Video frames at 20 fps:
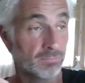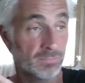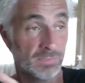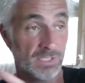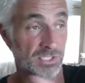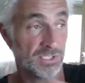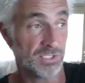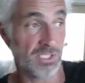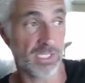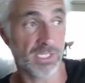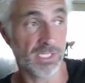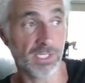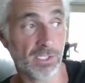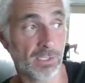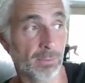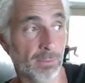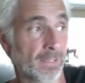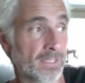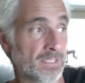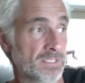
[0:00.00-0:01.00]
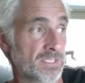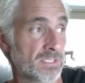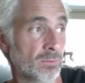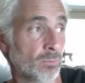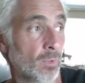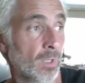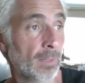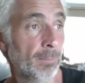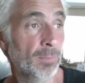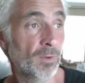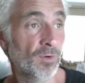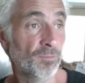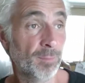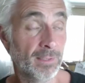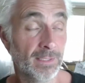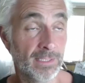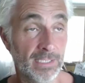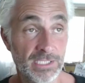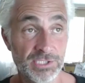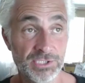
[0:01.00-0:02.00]
this year you can basically wipe off, but
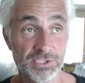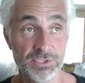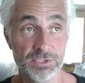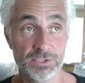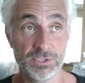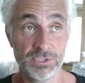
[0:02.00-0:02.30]
this